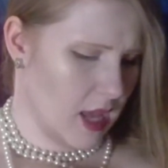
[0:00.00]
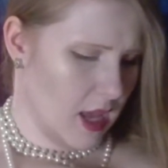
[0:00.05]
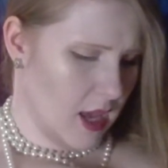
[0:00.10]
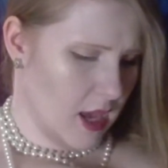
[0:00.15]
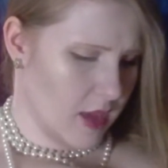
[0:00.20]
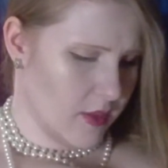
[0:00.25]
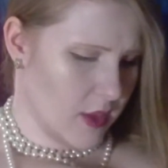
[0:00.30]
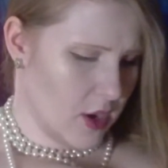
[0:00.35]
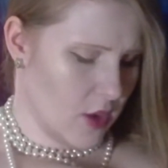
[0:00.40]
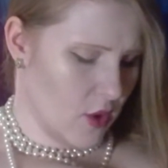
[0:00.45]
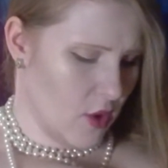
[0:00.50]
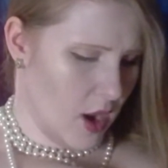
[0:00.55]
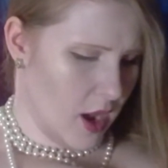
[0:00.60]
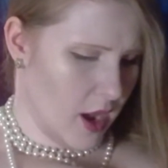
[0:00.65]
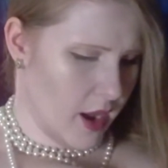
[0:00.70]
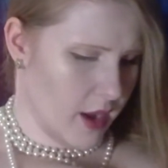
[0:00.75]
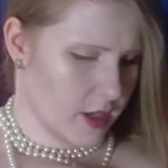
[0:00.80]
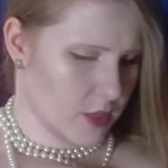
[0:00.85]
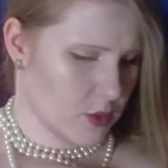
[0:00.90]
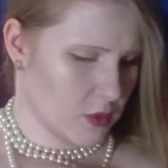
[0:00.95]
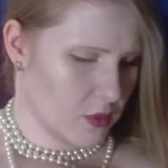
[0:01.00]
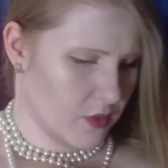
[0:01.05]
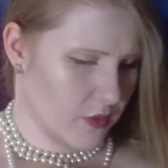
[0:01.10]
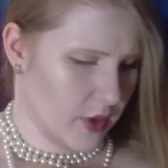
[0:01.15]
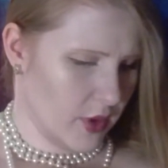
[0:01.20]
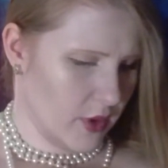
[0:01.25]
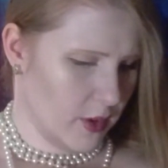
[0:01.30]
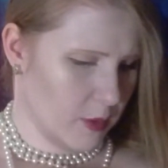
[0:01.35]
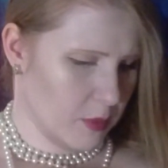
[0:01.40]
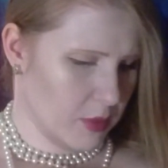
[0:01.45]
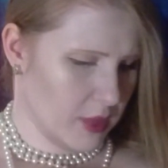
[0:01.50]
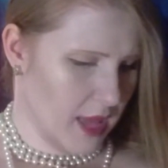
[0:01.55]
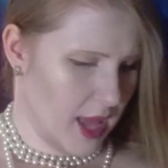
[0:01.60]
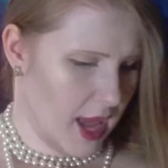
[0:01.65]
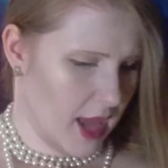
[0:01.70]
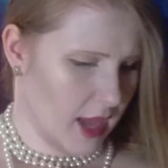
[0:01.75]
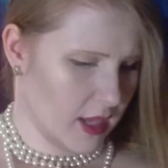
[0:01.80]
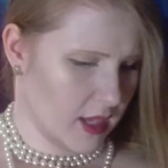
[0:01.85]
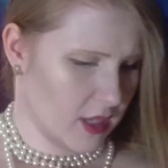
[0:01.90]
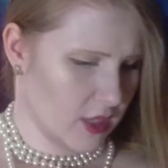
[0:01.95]
and that her eyes were very
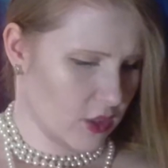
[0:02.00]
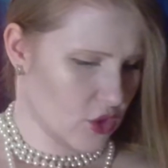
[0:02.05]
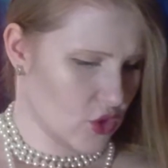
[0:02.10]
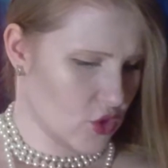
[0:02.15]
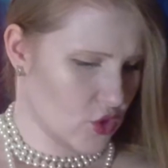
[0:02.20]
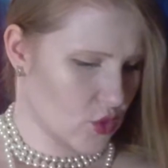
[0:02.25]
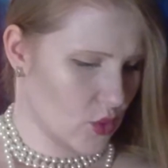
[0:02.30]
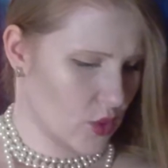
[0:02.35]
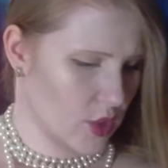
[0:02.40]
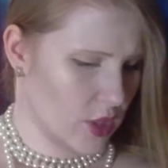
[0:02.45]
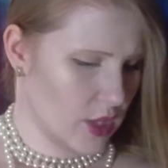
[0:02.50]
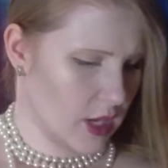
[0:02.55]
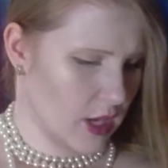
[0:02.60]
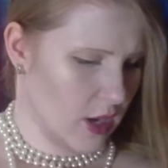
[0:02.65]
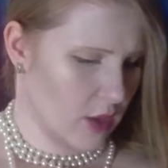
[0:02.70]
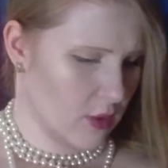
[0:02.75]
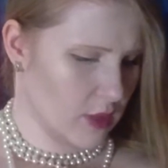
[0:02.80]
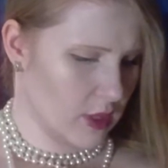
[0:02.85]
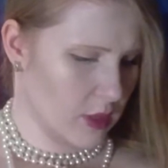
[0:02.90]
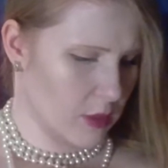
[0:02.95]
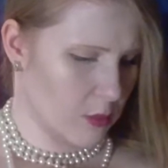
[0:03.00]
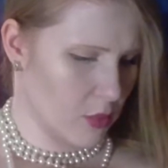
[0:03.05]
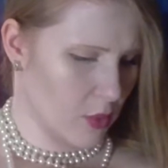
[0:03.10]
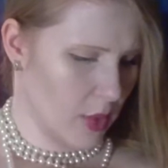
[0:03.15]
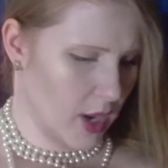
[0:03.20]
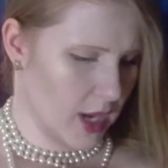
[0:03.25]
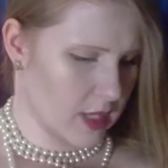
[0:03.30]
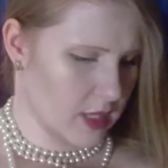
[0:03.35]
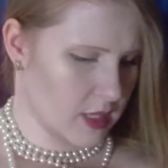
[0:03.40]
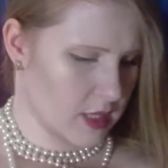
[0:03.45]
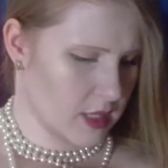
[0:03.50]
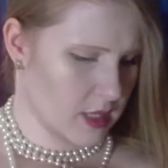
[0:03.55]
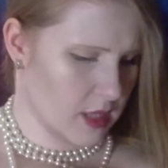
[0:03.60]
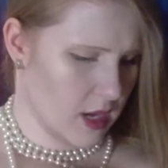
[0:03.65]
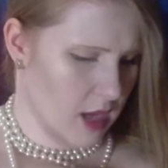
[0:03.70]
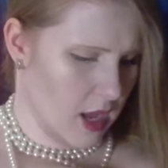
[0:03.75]
black and extraordinarily bright,